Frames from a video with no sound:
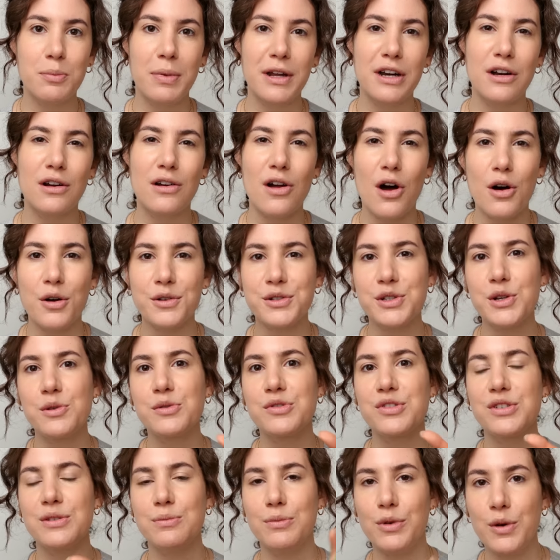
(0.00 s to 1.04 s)
but it also
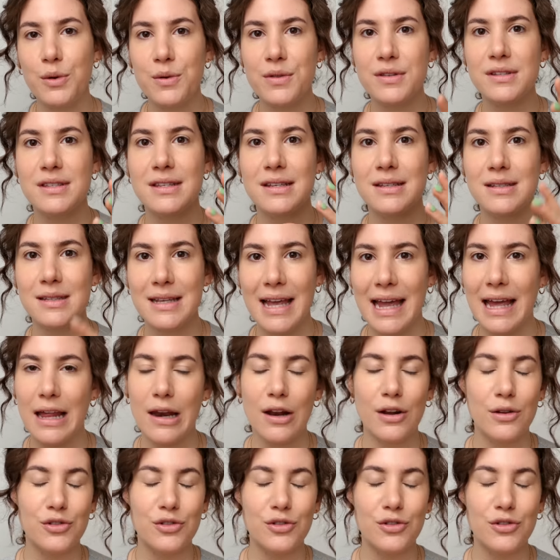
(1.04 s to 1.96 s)
smooths the skin